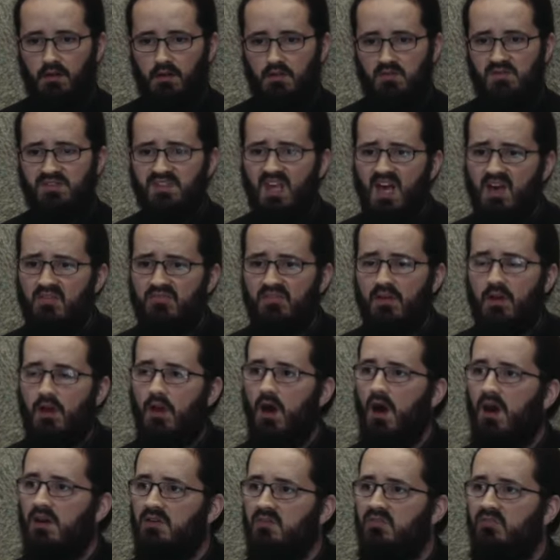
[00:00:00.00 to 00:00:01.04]
Just have
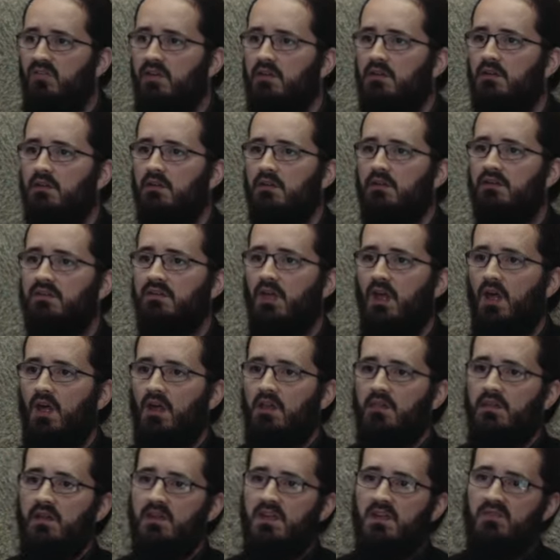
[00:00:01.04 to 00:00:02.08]
confidence
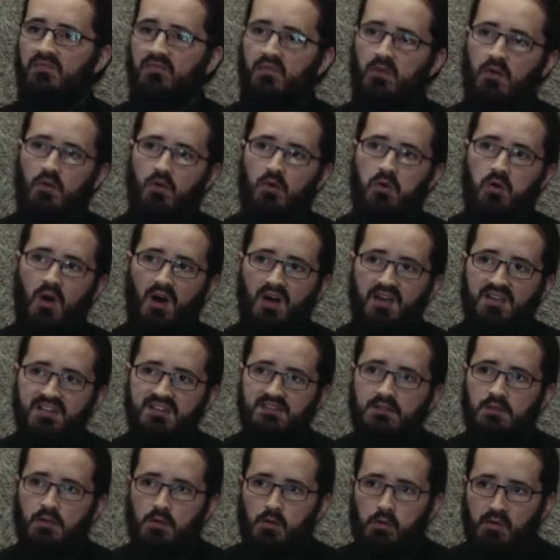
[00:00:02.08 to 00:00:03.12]
that if
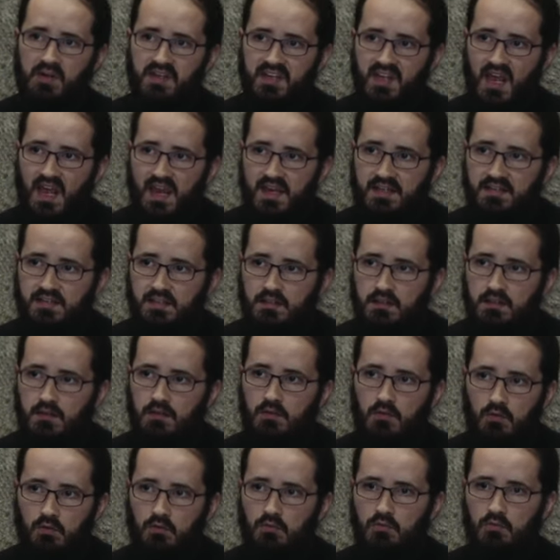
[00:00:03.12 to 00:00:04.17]
Christ created
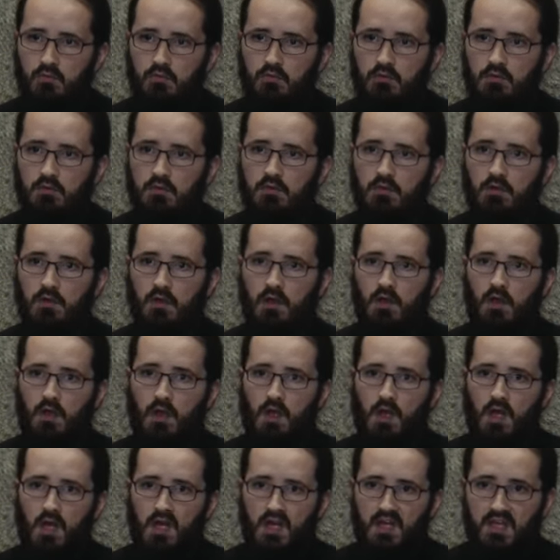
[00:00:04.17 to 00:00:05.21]
you,
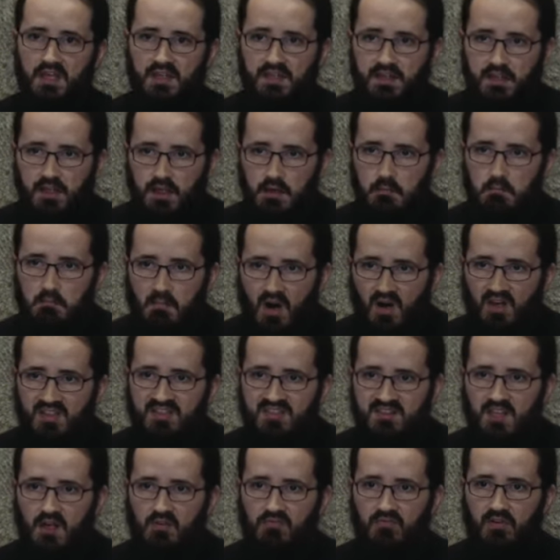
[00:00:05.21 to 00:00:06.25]
he
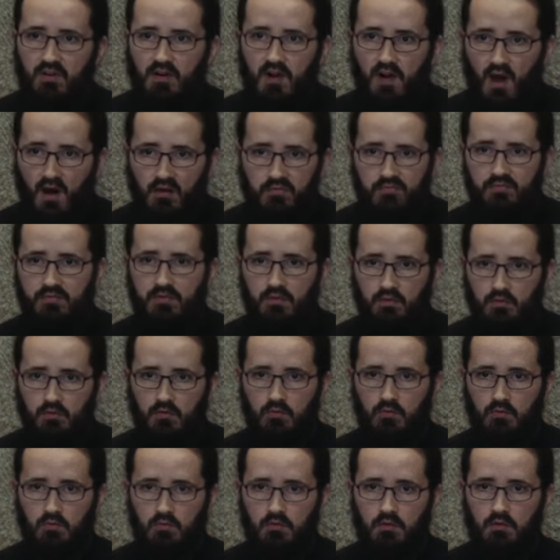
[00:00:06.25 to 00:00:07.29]
must have loved
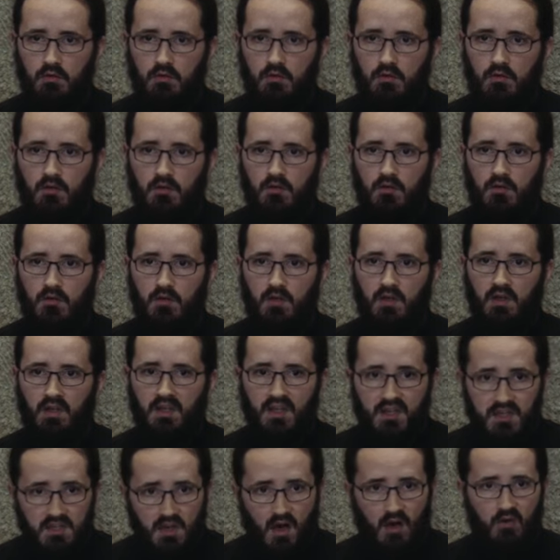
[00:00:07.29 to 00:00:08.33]
you
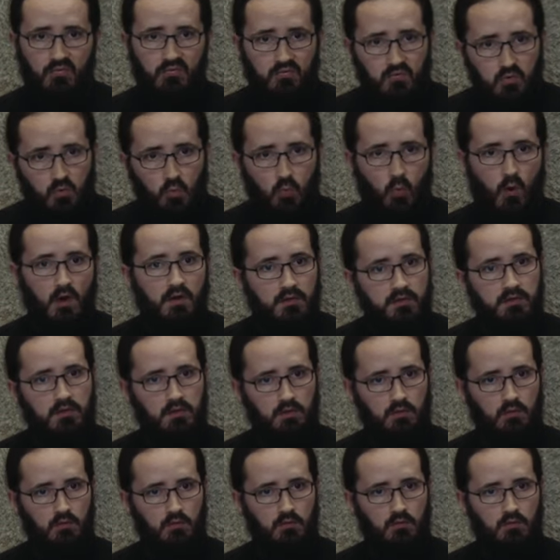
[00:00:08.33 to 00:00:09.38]
enough to want
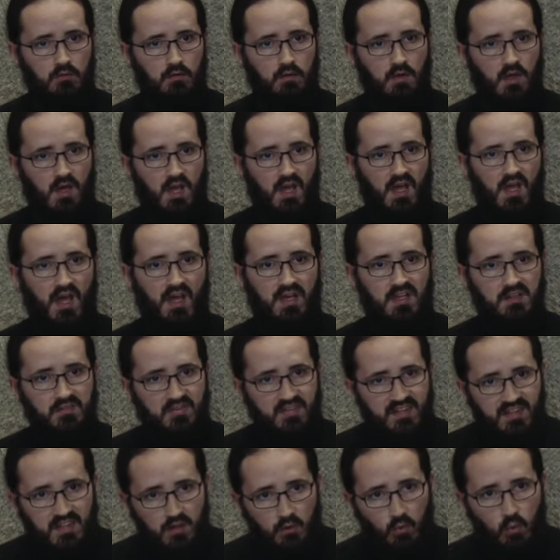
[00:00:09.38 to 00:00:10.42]
you. And if
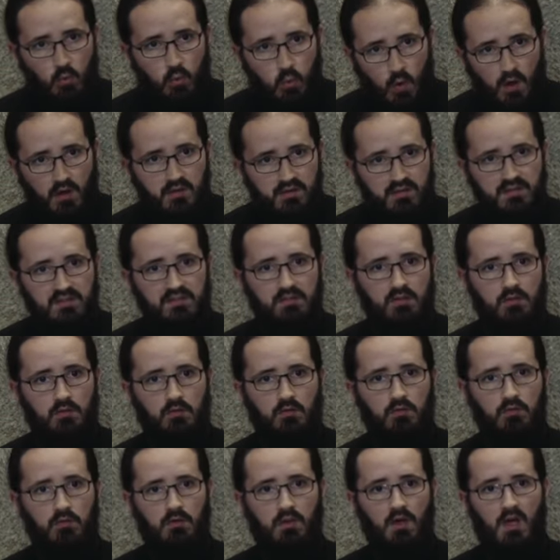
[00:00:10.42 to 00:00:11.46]
he wants
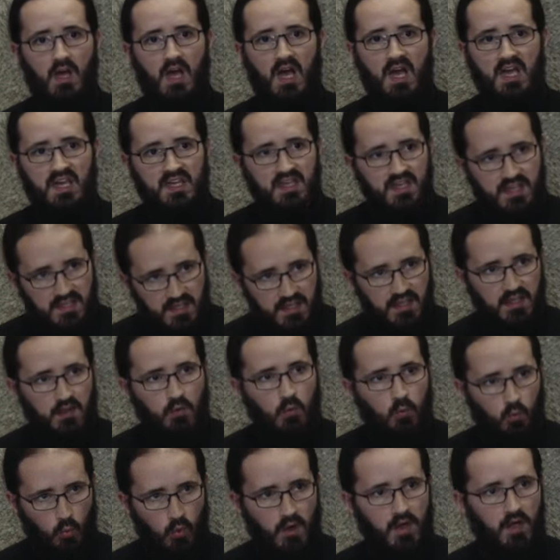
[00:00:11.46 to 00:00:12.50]
you, he
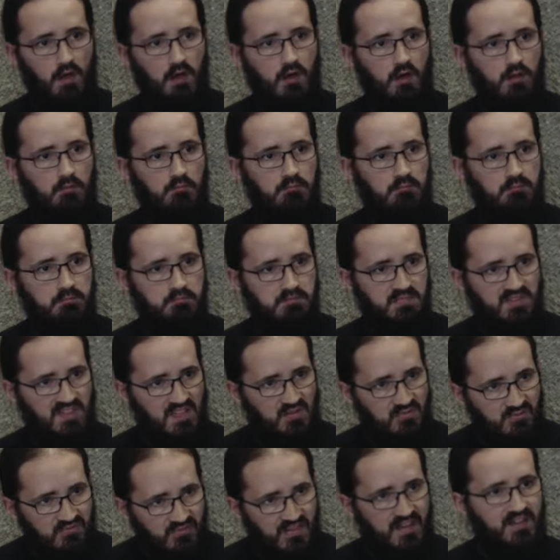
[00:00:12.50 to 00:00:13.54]
will
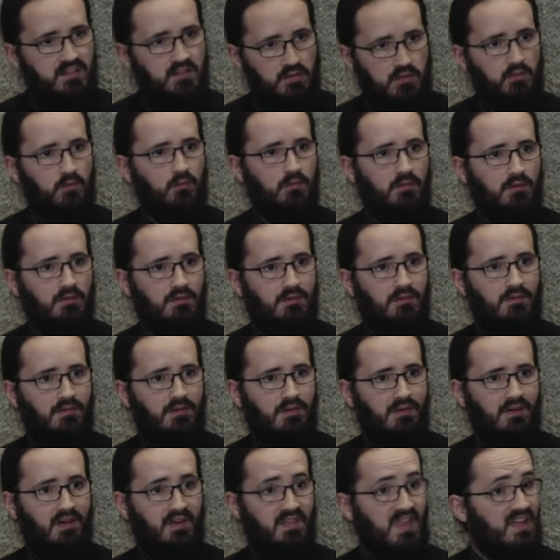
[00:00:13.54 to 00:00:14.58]
defeat you.
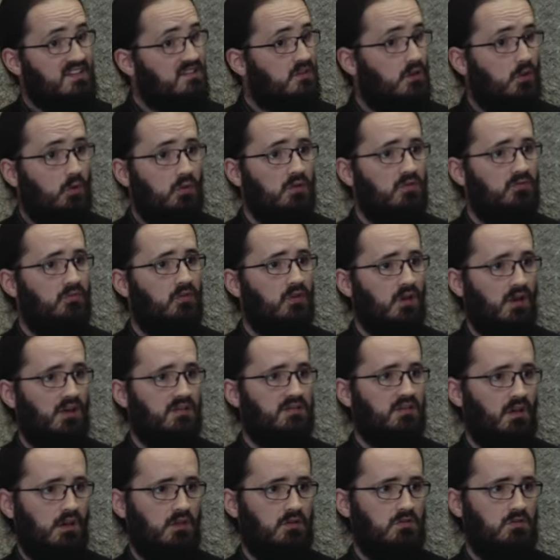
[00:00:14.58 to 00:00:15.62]
And that's good for
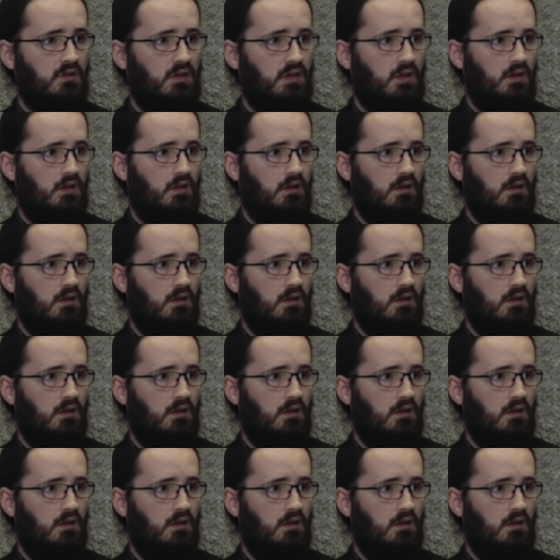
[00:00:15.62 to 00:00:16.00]
us, actually.